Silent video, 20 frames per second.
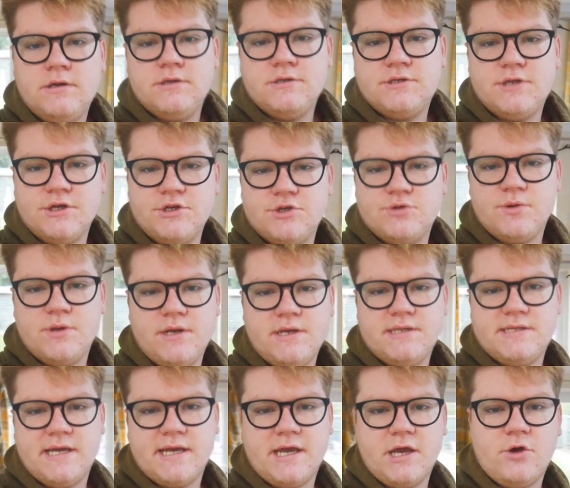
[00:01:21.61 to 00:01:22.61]
So I just wanted
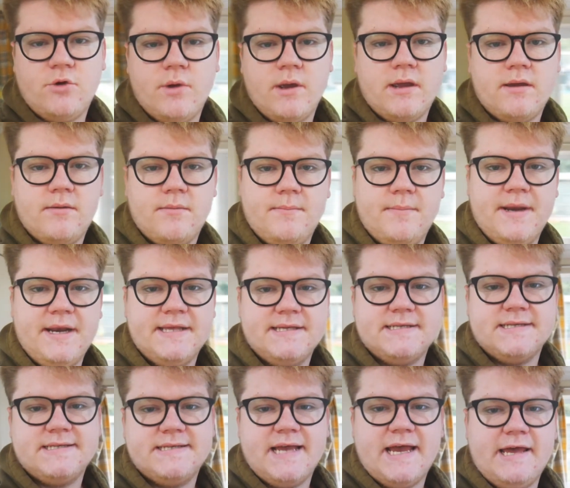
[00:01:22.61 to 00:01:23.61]
to take a quick minute
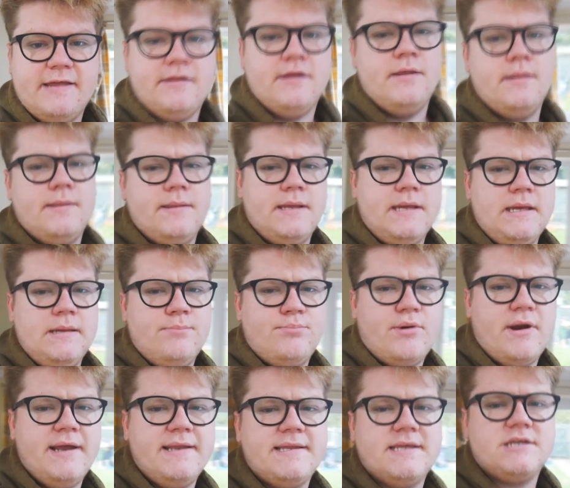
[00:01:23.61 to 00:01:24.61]
to say that the
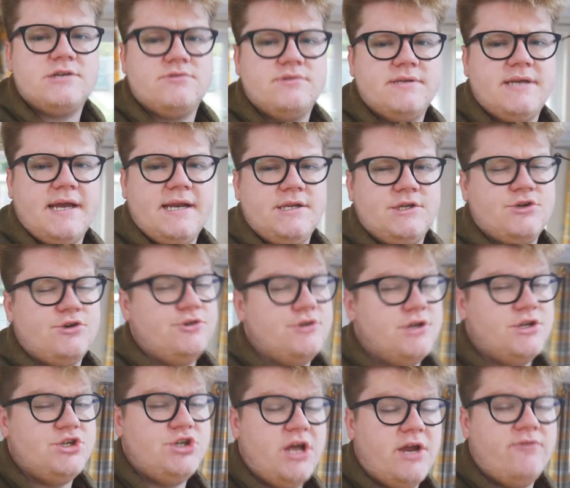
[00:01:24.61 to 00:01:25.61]
brake disc retaining screws
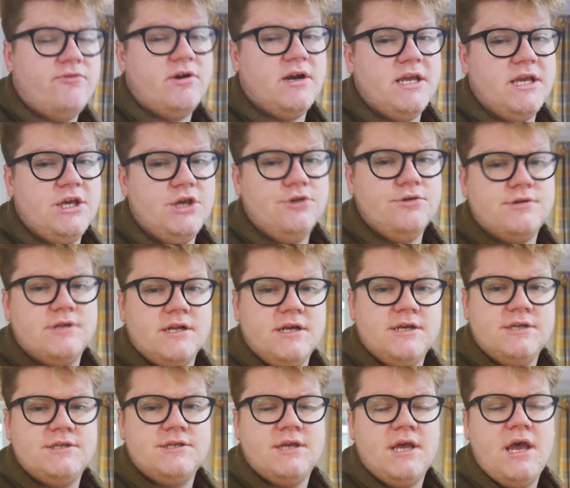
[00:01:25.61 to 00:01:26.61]
are generally
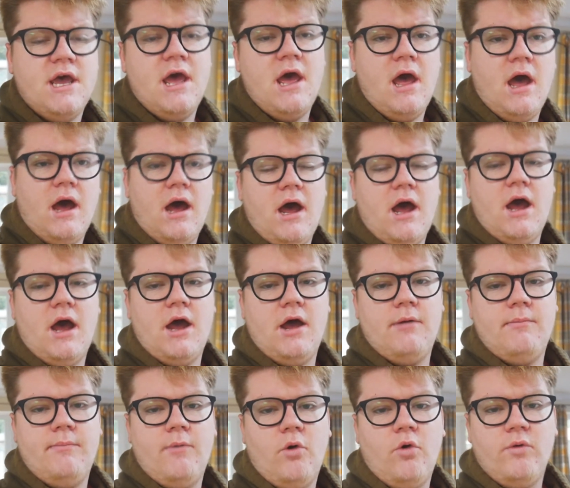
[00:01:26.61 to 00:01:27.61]
useless.
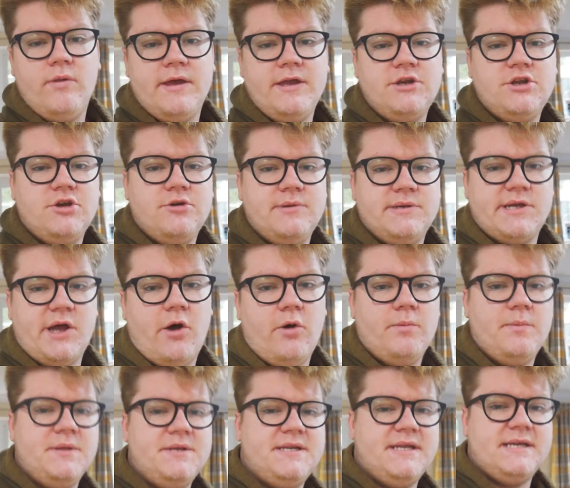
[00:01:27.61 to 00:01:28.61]
All they do is
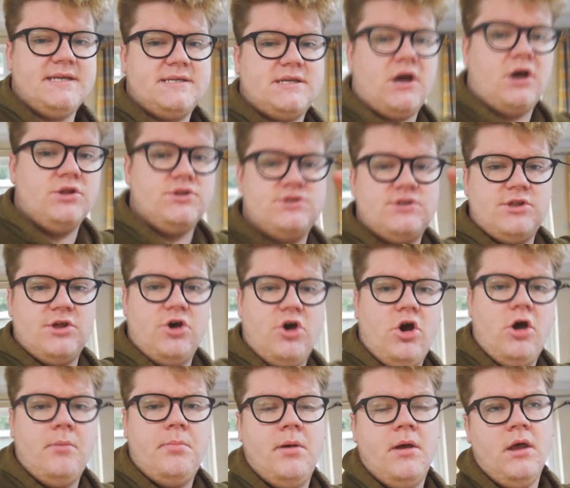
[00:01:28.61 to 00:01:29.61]
hold the disc onto the
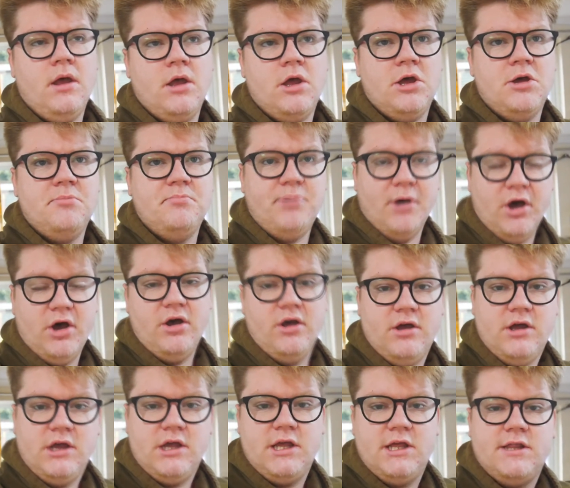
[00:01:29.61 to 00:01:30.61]
hub, but
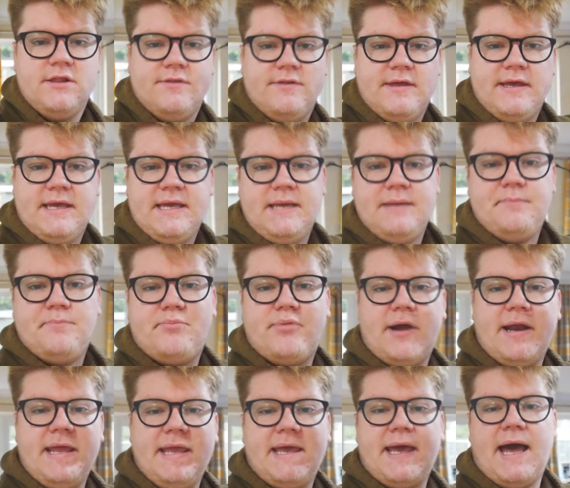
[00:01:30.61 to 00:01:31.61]
the
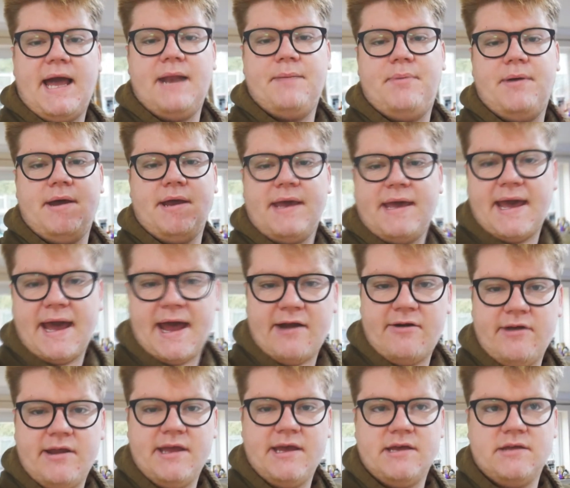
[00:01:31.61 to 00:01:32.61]
brake caliper and
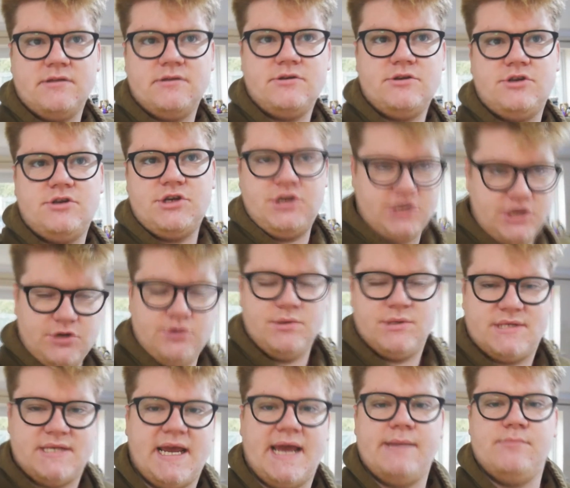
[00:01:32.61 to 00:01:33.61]
carrier do the
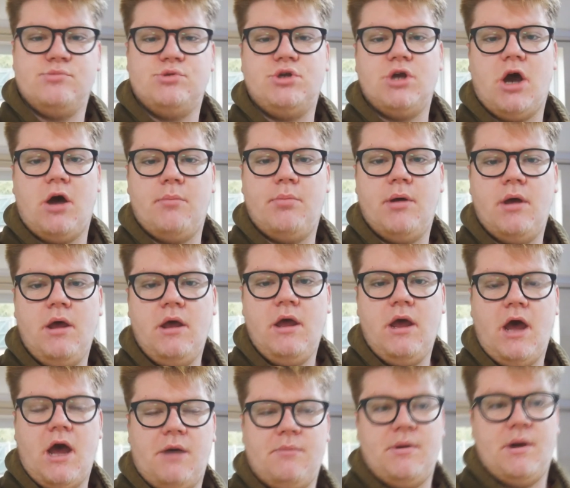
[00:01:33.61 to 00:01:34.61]
same job,
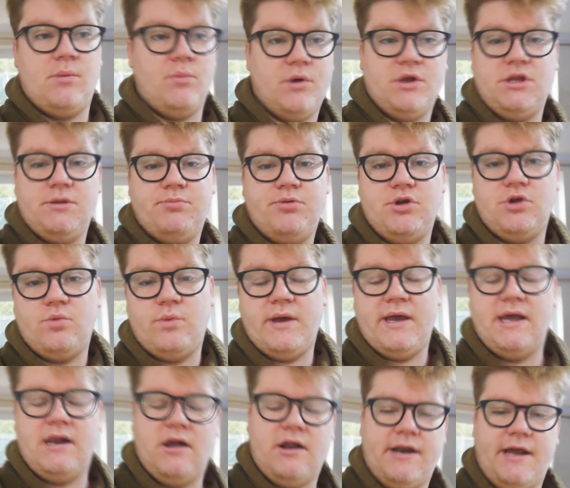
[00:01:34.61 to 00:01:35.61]
and when you put your
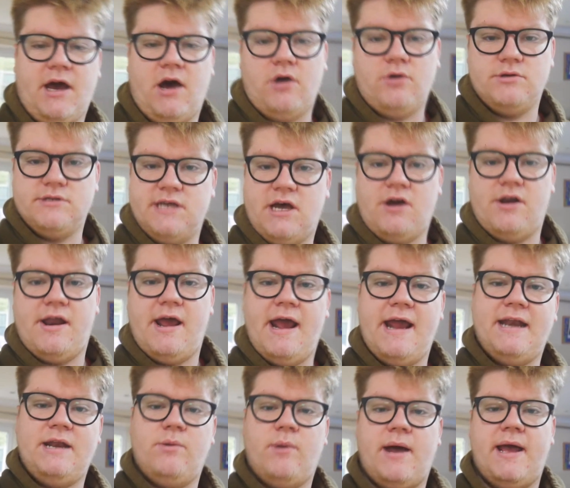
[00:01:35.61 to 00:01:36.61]
wheel on, it holds it on
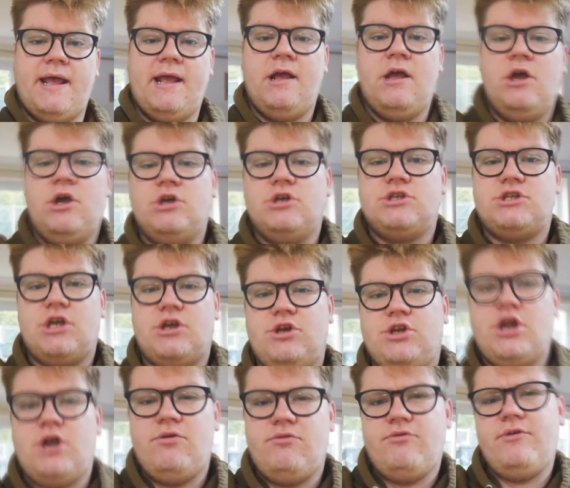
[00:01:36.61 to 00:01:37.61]
anyway. So you
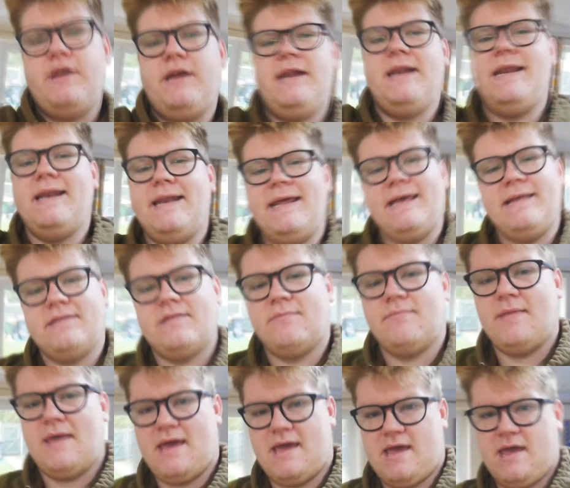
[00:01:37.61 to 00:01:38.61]
don't really need them
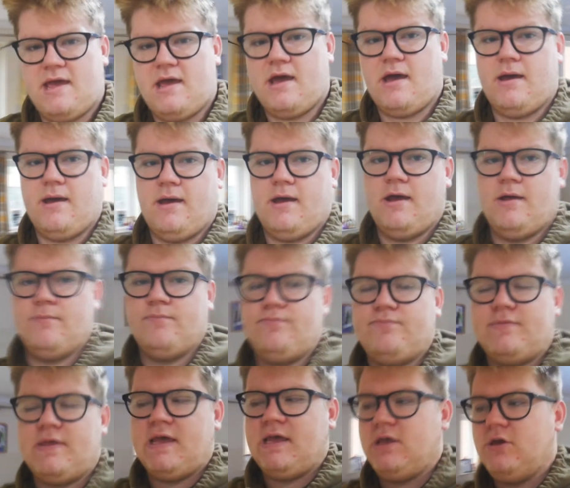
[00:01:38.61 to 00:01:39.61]
there.
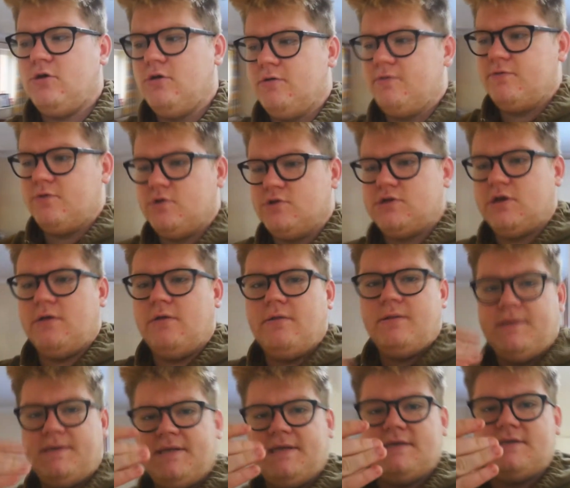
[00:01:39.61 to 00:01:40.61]
They're useful so that
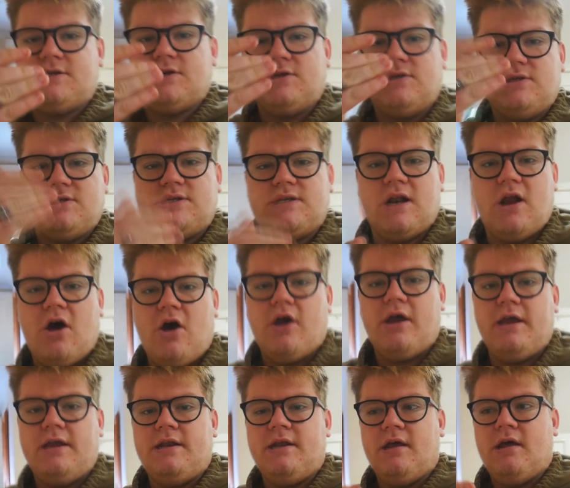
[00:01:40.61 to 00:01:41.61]
the disc doesn't
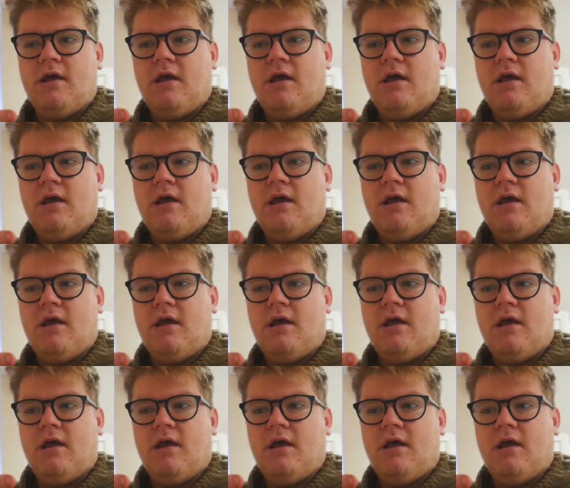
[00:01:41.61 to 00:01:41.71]
slide